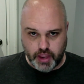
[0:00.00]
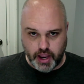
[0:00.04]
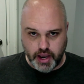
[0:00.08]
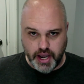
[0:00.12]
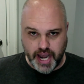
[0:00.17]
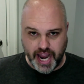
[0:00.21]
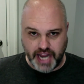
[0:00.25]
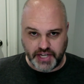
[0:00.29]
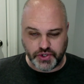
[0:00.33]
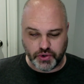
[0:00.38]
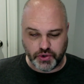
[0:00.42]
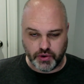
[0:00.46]

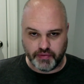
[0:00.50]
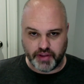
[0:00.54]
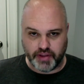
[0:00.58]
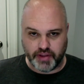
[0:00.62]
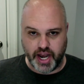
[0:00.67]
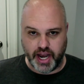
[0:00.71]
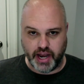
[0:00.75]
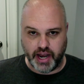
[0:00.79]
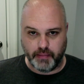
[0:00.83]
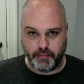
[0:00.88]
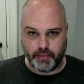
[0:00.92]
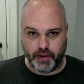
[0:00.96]
nature of
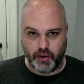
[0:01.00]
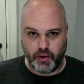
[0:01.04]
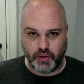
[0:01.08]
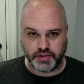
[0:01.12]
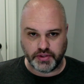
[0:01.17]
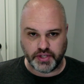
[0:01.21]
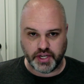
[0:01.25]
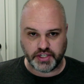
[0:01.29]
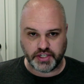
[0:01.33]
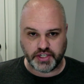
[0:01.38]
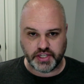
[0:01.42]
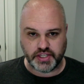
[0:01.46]
Canadian
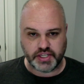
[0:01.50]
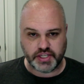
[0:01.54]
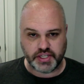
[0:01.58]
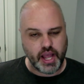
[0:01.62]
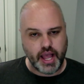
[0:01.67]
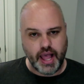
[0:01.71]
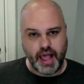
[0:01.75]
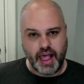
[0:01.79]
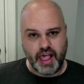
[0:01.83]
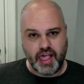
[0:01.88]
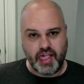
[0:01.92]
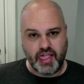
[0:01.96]
politicians.
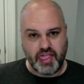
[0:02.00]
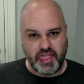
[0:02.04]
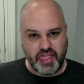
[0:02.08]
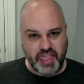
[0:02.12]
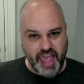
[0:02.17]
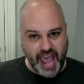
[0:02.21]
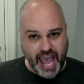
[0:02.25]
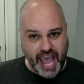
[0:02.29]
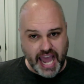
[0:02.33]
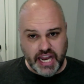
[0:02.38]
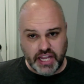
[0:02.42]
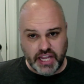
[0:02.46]

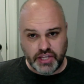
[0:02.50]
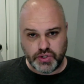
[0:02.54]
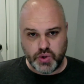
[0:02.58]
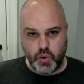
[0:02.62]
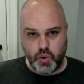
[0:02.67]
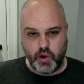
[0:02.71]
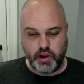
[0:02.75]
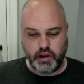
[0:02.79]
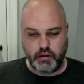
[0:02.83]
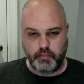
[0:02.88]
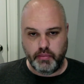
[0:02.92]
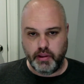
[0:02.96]
That is
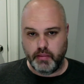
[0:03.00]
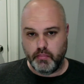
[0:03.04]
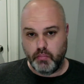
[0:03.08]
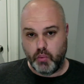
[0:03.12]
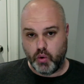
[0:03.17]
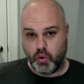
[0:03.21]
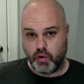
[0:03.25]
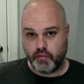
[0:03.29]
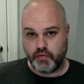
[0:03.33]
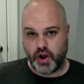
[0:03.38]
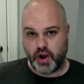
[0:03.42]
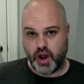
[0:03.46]
going to be
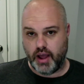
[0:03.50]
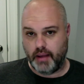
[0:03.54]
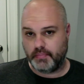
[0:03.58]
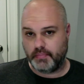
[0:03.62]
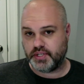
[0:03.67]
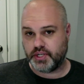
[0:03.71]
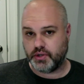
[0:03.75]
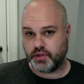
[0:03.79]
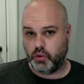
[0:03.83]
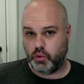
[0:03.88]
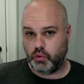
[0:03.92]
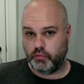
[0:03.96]
more of an
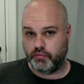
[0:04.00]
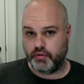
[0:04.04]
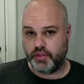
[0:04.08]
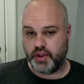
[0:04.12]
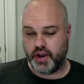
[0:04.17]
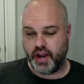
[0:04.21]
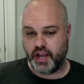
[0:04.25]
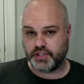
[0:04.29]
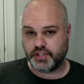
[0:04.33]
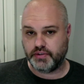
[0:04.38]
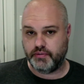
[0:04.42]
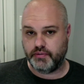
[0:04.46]
obstacle for the
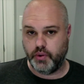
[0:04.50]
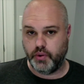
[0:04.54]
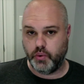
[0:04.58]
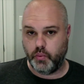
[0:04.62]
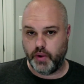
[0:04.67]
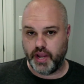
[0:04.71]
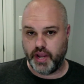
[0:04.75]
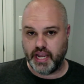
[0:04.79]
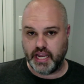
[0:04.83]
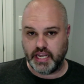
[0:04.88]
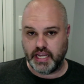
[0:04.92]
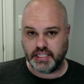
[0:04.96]
next few
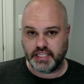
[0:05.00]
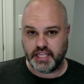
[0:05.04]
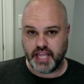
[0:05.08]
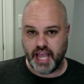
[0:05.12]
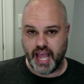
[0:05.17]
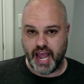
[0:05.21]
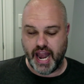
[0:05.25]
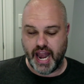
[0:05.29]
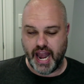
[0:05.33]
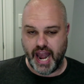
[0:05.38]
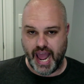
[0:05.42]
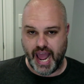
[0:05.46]
weeks
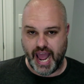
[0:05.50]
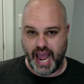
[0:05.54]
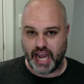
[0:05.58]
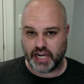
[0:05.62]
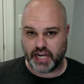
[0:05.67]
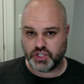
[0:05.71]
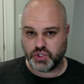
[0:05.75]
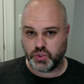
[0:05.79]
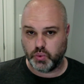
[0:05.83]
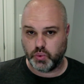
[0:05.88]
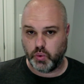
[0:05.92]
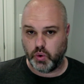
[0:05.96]
than
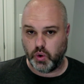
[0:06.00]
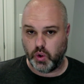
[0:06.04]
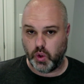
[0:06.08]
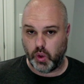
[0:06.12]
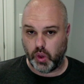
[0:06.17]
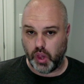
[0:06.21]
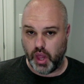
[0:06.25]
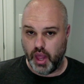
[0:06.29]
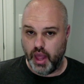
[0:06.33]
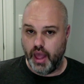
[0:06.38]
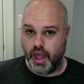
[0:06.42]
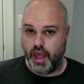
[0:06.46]

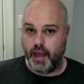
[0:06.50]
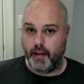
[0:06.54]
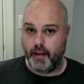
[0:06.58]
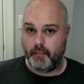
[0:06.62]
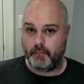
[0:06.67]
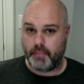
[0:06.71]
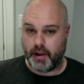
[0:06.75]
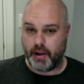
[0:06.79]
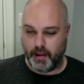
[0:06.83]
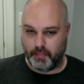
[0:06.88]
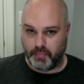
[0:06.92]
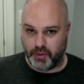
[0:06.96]
actual
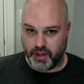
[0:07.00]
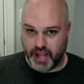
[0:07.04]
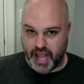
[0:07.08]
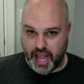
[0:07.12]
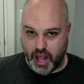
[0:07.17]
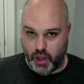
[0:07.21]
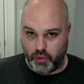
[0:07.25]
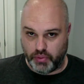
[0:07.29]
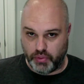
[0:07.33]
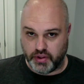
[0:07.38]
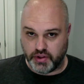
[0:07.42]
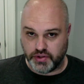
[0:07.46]
public
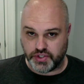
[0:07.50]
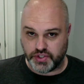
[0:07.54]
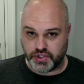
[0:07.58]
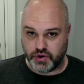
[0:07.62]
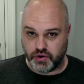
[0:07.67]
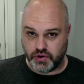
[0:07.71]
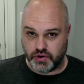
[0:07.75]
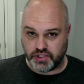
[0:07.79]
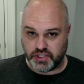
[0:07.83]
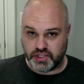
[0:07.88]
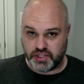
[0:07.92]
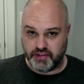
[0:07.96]
health
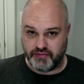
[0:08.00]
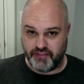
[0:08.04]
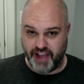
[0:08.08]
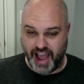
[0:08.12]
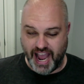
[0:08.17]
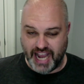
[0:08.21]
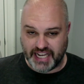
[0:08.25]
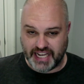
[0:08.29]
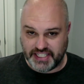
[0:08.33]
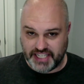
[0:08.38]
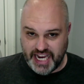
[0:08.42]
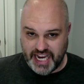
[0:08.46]
concerns. The
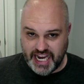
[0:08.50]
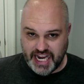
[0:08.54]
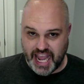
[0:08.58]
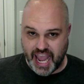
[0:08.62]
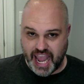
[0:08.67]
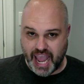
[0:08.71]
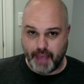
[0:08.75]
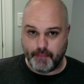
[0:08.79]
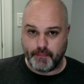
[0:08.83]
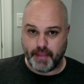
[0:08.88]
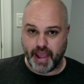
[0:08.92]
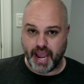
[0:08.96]
vaccine
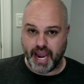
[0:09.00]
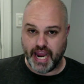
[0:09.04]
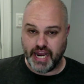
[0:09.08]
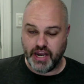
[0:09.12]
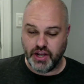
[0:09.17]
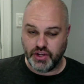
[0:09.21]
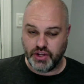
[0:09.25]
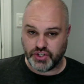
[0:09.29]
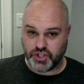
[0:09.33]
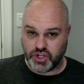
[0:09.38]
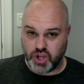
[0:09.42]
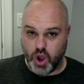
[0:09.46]

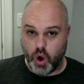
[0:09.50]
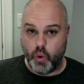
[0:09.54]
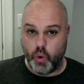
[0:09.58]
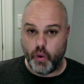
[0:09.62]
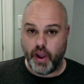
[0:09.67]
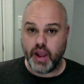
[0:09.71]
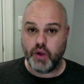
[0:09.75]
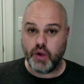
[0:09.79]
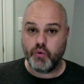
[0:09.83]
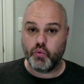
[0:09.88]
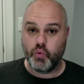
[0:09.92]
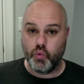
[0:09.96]
campaign is
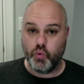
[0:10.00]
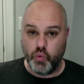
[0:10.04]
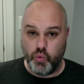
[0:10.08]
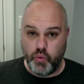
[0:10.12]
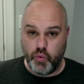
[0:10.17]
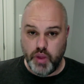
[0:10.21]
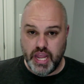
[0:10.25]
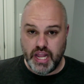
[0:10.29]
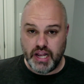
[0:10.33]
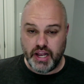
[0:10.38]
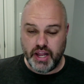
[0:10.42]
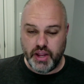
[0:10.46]
going
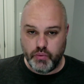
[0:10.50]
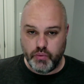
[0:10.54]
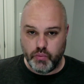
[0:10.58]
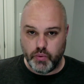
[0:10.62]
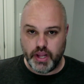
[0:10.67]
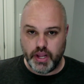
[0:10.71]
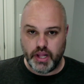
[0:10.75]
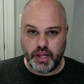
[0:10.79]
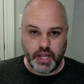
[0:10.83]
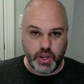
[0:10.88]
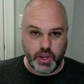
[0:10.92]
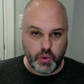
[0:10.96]
really,
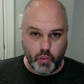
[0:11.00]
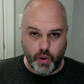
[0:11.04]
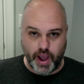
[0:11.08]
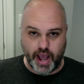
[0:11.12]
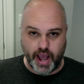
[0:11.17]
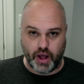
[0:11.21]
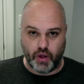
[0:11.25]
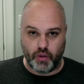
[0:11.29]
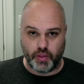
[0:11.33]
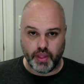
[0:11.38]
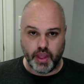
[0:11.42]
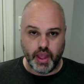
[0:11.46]
really
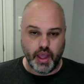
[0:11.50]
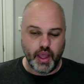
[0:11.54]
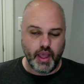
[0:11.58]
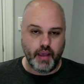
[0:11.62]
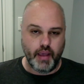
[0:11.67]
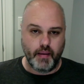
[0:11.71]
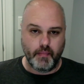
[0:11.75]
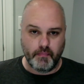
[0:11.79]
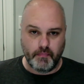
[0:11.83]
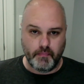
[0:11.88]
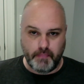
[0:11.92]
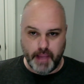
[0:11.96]
well
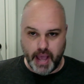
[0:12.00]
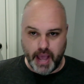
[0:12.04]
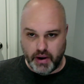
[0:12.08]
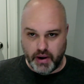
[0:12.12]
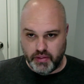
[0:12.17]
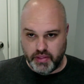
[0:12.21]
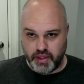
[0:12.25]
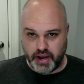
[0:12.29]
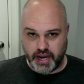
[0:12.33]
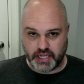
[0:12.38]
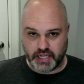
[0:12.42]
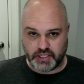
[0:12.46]

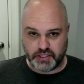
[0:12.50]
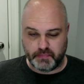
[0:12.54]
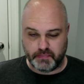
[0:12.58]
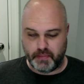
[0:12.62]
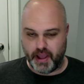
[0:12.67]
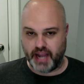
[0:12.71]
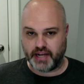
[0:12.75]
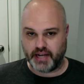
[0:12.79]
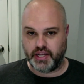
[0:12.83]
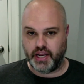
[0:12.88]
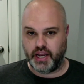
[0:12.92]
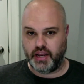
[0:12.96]
better than
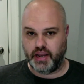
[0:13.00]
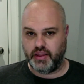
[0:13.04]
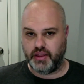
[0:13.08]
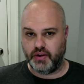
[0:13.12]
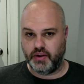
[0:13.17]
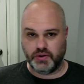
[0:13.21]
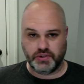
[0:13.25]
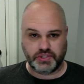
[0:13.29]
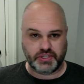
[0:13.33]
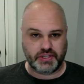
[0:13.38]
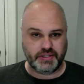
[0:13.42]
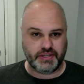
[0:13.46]
expected.
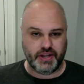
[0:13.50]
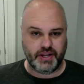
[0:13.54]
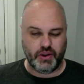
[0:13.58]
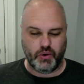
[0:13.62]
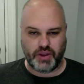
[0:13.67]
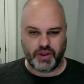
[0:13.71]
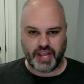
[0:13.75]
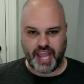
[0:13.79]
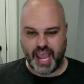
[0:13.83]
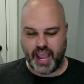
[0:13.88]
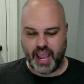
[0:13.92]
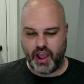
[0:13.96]
There's you
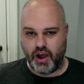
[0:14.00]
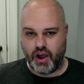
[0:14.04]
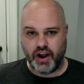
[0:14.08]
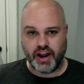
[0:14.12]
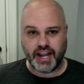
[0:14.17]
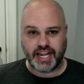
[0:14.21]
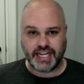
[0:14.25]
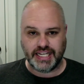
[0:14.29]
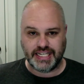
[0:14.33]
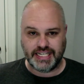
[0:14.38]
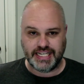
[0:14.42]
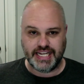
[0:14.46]
know
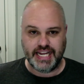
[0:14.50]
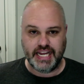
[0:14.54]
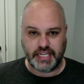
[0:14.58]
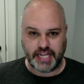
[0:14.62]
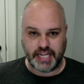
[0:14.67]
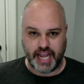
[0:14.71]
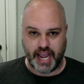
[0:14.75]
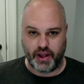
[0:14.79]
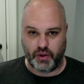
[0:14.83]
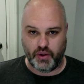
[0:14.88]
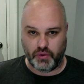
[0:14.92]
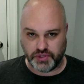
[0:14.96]
chaotic
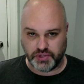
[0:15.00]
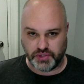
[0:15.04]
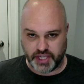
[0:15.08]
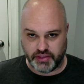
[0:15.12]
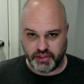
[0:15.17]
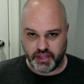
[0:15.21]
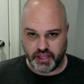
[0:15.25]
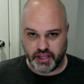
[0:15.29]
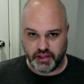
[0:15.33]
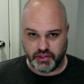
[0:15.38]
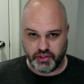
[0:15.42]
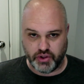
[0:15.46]
details
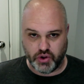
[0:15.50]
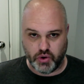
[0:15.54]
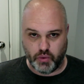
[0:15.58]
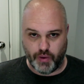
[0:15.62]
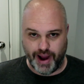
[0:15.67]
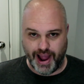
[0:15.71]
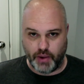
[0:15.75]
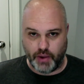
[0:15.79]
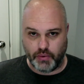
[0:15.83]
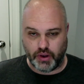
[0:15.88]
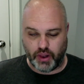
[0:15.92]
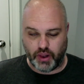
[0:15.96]
at the the
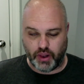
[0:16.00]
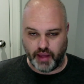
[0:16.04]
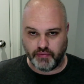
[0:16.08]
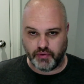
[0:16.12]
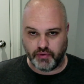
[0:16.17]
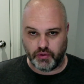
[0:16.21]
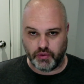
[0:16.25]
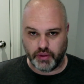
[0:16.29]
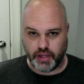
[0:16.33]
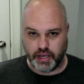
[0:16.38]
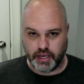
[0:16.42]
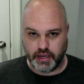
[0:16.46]
ground
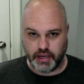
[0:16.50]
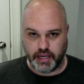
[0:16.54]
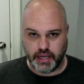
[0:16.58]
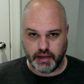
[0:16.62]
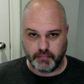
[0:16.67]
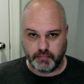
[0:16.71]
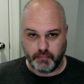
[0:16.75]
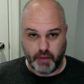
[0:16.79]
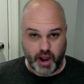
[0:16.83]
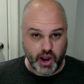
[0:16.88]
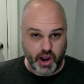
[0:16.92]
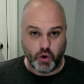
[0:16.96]
level in
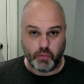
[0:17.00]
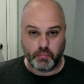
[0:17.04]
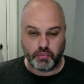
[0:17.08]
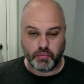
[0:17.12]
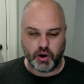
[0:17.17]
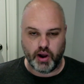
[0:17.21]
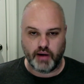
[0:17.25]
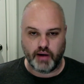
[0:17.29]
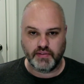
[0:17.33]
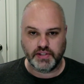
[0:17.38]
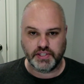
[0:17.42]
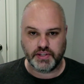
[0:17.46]
in my home
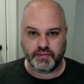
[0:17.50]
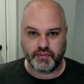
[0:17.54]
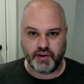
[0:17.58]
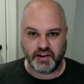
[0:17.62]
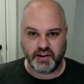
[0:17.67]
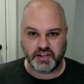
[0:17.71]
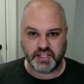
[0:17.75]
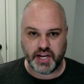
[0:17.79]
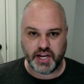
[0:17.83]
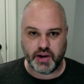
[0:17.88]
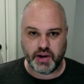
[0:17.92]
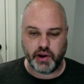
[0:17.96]
province of
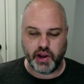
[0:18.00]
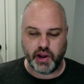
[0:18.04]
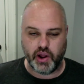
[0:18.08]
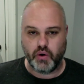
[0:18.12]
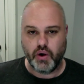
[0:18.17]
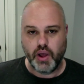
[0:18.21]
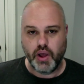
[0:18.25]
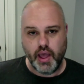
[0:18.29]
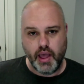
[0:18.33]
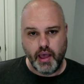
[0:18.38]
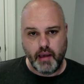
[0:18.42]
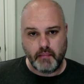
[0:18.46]

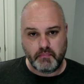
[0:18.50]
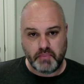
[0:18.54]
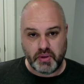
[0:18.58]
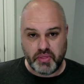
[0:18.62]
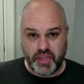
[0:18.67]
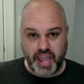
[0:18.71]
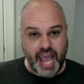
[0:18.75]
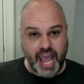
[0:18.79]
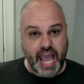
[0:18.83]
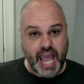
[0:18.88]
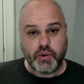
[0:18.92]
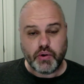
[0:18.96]
Ontario, but
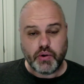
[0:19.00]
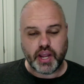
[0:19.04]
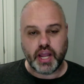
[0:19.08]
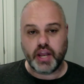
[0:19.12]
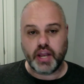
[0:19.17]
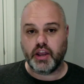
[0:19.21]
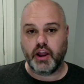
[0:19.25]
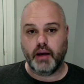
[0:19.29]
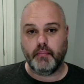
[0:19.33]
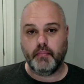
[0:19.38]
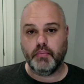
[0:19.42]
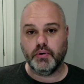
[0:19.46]
the
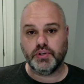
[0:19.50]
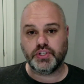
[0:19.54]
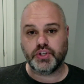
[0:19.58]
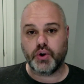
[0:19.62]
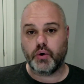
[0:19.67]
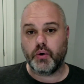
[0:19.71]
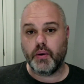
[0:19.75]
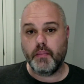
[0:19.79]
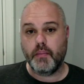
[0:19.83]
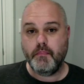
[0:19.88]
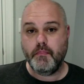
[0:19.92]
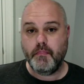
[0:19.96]
aggregate numbers
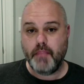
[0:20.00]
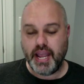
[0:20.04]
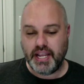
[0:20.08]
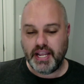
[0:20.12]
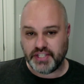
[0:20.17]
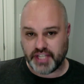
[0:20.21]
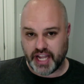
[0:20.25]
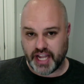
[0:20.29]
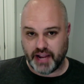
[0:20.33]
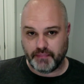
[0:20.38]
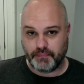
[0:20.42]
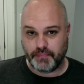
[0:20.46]
are
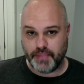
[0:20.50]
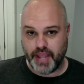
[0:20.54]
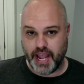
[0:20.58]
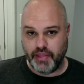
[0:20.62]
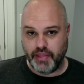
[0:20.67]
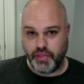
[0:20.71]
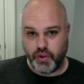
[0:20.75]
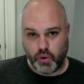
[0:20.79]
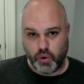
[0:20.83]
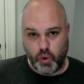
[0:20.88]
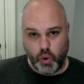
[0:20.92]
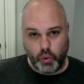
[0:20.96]
amazing
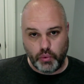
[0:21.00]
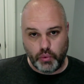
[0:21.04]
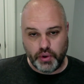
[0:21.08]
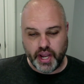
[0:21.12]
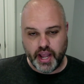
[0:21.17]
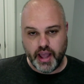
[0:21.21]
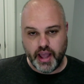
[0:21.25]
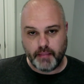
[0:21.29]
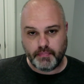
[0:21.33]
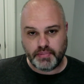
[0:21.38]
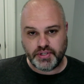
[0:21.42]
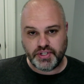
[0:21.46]
and they're
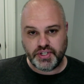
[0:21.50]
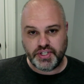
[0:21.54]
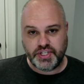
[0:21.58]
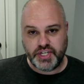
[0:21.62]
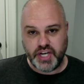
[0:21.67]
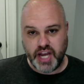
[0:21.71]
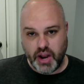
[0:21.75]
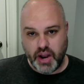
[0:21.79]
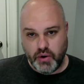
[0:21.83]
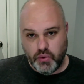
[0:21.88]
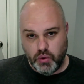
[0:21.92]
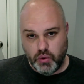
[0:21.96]
holding up
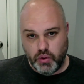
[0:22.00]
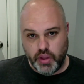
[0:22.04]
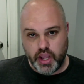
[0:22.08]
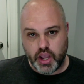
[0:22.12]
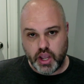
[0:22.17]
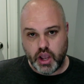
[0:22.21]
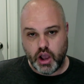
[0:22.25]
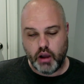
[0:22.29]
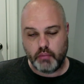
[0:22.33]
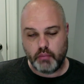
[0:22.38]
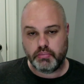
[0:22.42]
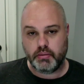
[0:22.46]
generally
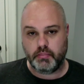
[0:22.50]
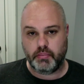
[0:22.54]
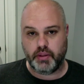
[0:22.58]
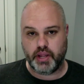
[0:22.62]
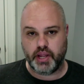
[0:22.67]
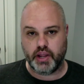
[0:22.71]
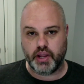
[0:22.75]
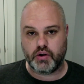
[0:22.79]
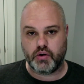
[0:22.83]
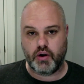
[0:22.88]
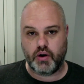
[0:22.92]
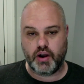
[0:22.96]

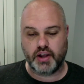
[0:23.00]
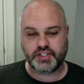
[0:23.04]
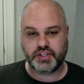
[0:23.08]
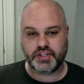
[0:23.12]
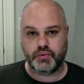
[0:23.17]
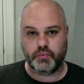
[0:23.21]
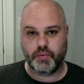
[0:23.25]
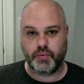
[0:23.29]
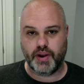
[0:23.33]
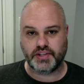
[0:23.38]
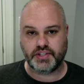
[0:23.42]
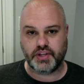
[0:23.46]
comparably across
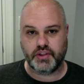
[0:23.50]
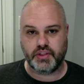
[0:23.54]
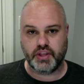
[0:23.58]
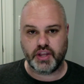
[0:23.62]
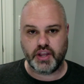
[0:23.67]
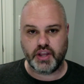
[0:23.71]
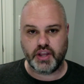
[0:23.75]
the rest of the